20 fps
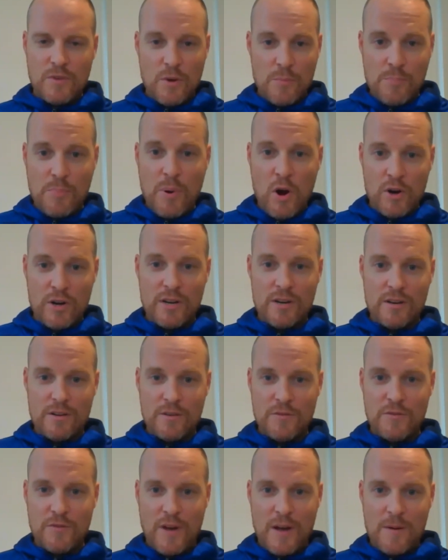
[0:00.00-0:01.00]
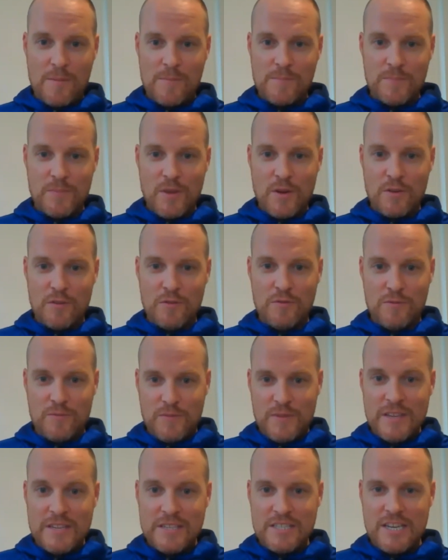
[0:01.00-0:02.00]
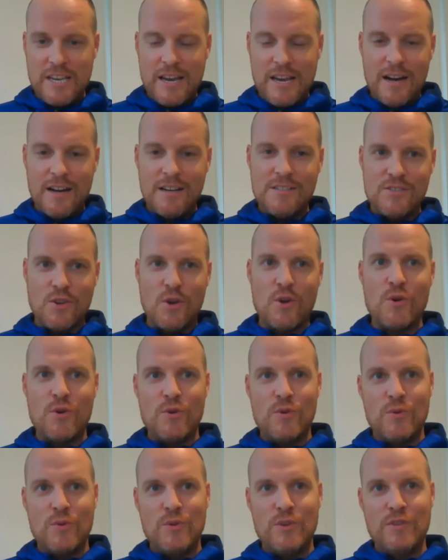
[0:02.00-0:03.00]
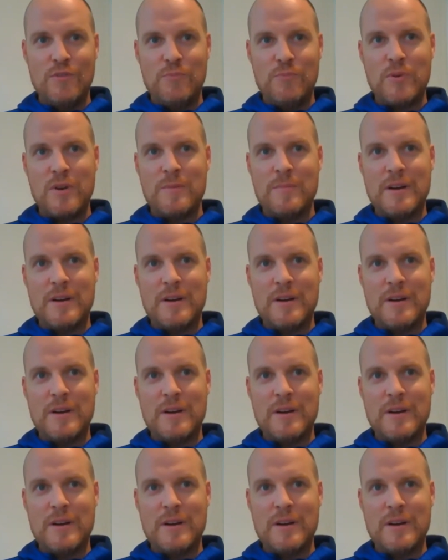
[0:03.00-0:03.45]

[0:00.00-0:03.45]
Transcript: component of this year, so you've pretty